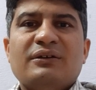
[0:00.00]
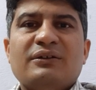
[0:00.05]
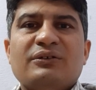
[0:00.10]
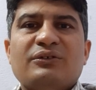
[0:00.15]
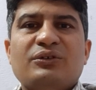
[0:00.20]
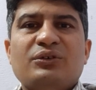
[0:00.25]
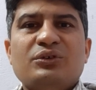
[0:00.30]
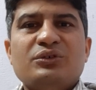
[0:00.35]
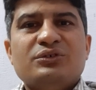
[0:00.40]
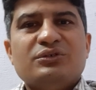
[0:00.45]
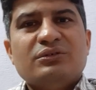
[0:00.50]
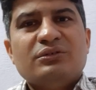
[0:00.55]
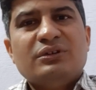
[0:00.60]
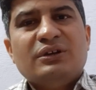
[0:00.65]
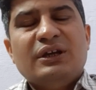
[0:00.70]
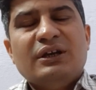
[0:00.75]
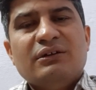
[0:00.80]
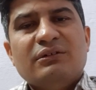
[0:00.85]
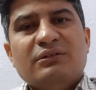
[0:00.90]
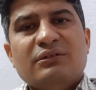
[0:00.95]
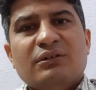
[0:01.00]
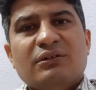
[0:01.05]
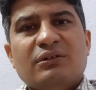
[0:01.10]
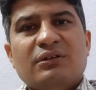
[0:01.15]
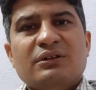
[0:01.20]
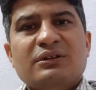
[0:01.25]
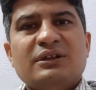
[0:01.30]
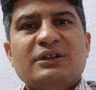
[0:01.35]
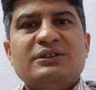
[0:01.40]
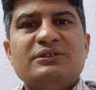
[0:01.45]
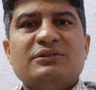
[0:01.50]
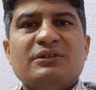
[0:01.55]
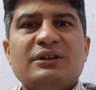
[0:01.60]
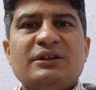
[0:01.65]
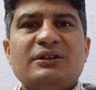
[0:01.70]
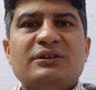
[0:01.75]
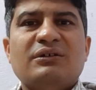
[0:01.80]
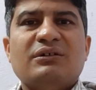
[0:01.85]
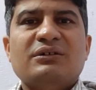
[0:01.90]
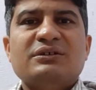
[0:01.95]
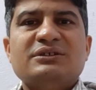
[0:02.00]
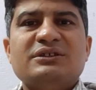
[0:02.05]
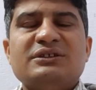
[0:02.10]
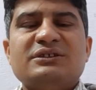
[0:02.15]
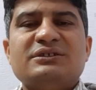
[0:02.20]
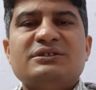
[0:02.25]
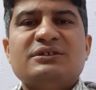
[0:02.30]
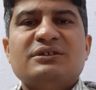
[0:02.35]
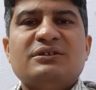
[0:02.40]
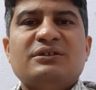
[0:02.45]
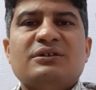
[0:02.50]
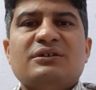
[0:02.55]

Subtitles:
so you should give the, all the insulin doses